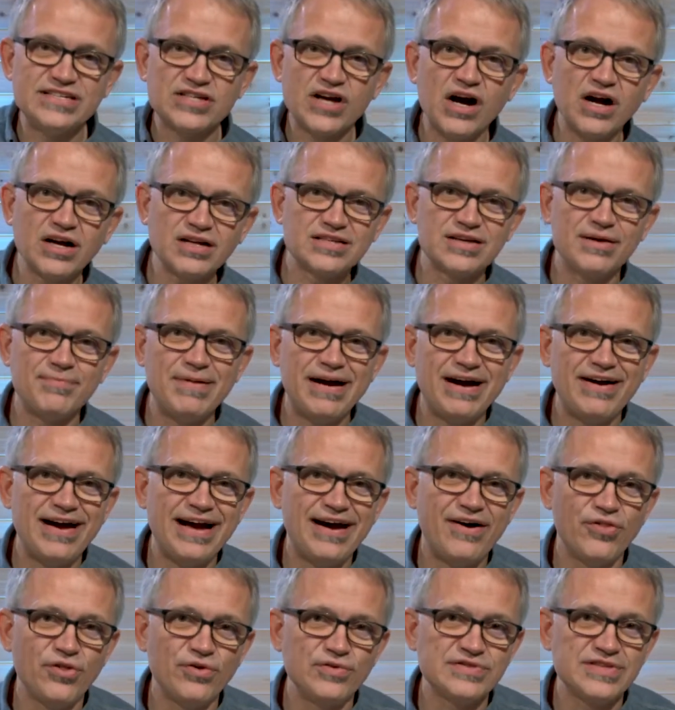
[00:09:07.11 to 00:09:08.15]
talked about
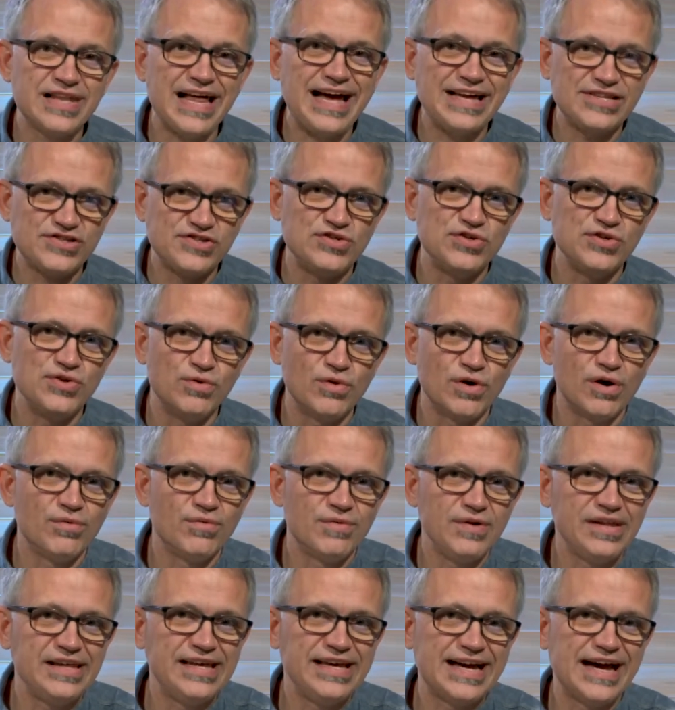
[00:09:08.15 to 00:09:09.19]
how those last two are
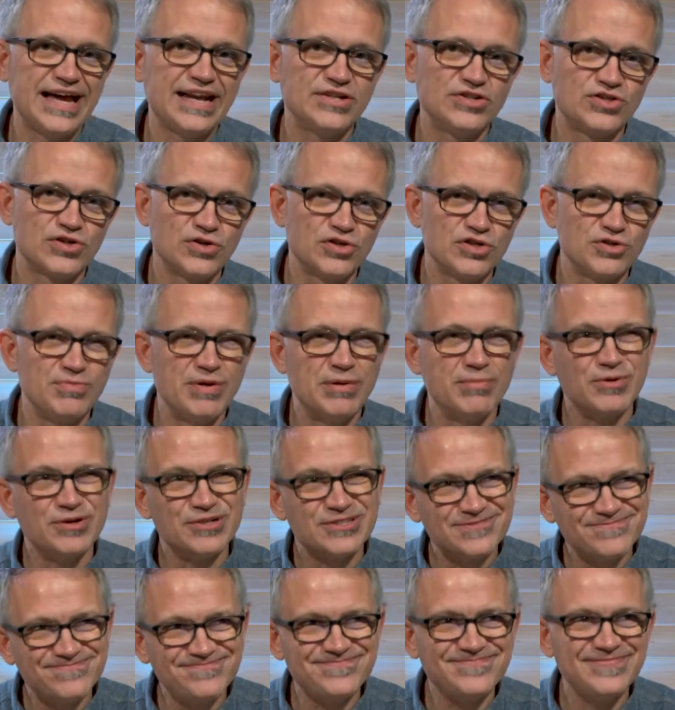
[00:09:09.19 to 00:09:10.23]
really kind of church
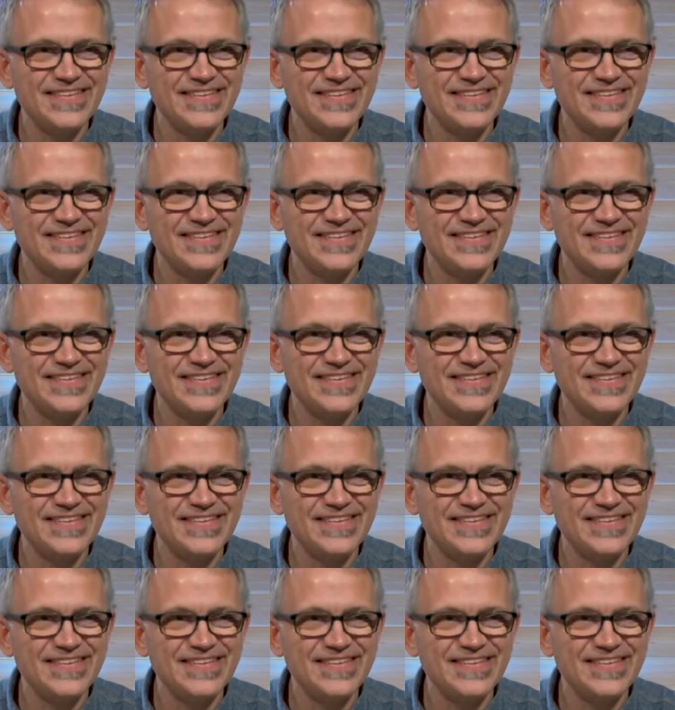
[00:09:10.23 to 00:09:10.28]
members.